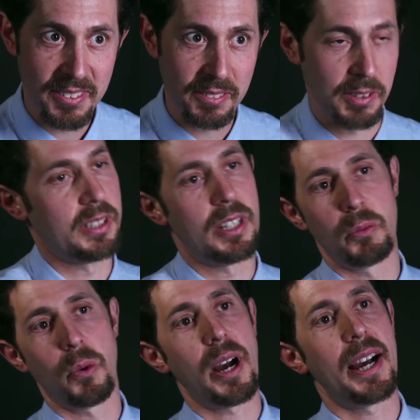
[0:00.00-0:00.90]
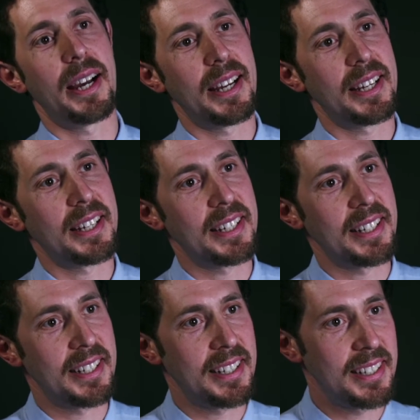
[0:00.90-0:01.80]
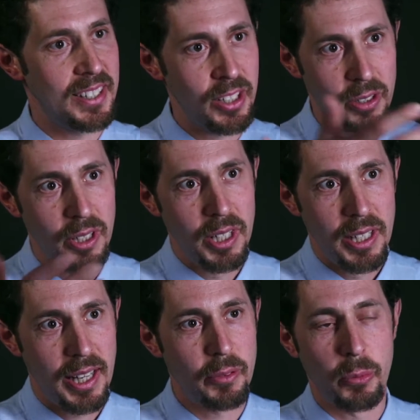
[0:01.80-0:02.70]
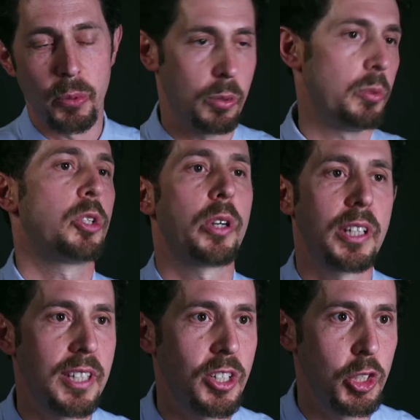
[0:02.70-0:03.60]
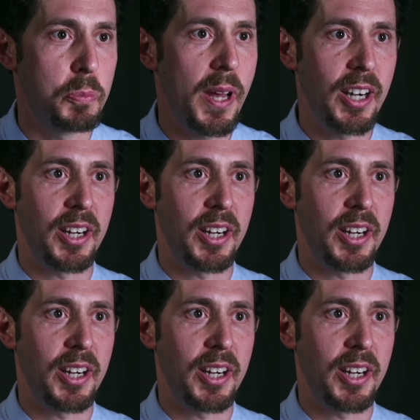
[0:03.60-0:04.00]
well, then why, and which organization's better?